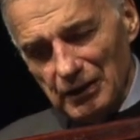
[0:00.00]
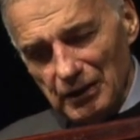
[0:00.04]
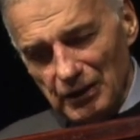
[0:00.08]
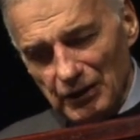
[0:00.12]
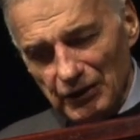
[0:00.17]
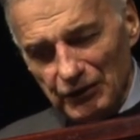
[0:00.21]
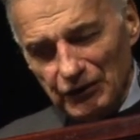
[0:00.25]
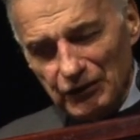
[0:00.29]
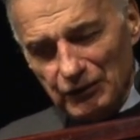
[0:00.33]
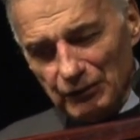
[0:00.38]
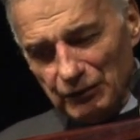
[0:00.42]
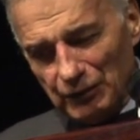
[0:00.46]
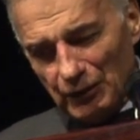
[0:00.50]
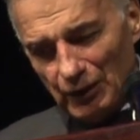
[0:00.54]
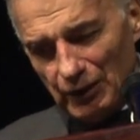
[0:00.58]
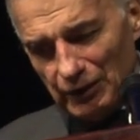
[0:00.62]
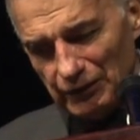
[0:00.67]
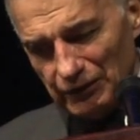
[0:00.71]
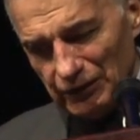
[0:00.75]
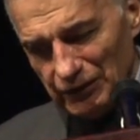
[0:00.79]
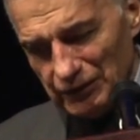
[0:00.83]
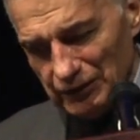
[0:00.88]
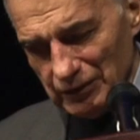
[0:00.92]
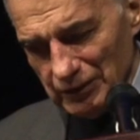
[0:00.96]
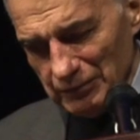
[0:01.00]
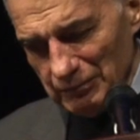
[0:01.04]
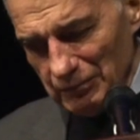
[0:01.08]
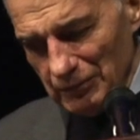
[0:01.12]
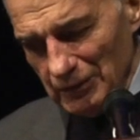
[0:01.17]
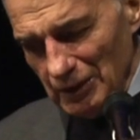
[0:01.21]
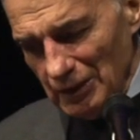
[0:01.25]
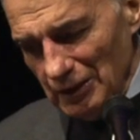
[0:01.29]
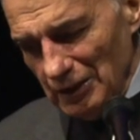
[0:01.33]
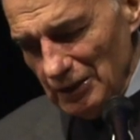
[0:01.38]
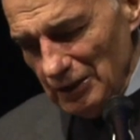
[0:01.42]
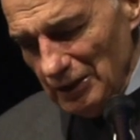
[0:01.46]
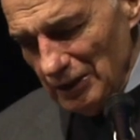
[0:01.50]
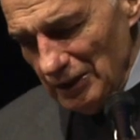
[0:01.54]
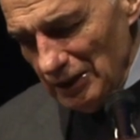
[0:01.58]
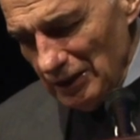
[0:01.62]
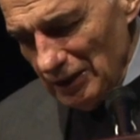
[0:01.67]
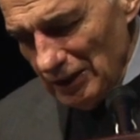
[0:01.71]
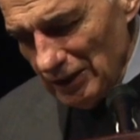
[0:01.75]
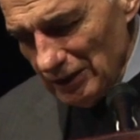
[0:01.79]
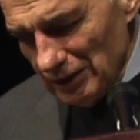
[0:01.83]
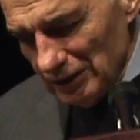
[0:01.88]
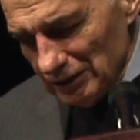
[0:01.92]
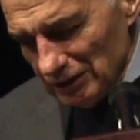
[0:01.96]
Here's the first.
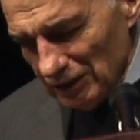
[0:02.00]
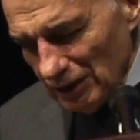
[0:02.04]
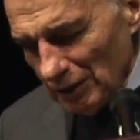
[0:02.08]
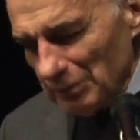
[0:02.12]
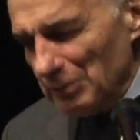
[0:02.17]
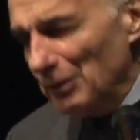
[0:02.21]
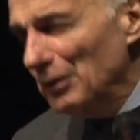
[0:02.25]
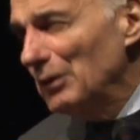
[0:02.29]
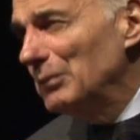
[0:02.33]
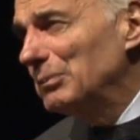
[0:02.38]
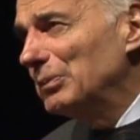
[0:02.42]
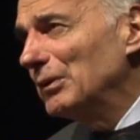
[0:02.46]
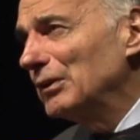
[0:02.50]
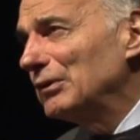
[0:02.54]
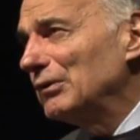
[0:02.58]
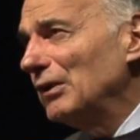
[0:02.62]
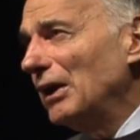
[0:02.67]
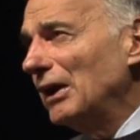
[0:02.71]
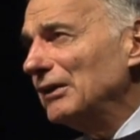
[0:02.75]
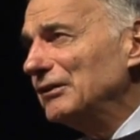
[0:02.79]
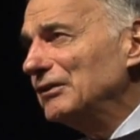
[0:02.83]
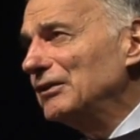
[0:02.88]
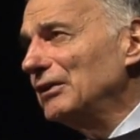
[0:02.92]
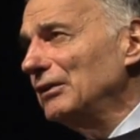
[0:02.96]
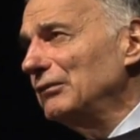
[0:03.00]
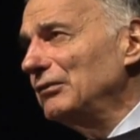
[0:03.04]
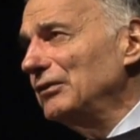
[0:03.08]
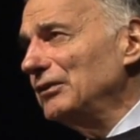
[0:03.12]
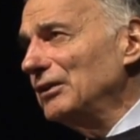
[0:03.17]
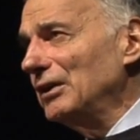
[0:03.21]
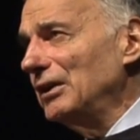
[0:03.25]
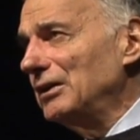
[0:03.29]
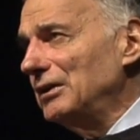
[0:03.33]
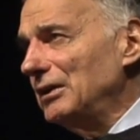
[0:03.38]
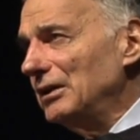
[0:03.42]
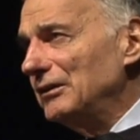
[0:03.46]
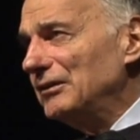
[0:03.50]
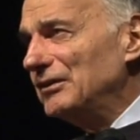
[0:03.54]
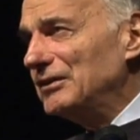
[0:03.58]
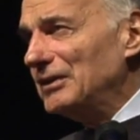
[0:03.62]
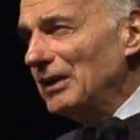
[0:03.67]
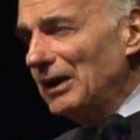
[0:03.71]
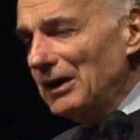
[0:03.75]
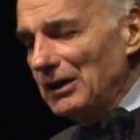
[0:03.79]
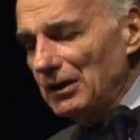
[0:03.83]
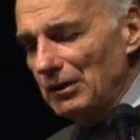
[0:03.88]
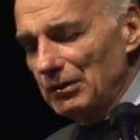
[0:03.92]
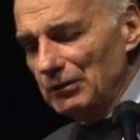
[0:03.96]
Liberal progressives in this
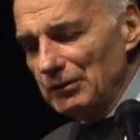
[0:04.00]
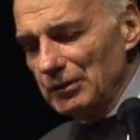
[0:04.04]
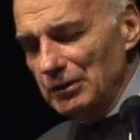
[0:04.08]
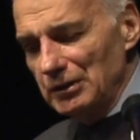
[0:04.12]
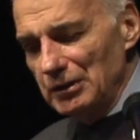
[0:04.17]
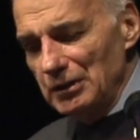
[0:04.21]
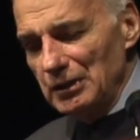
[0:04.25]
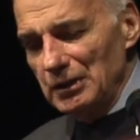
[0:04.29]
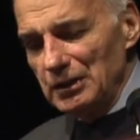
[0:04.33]
town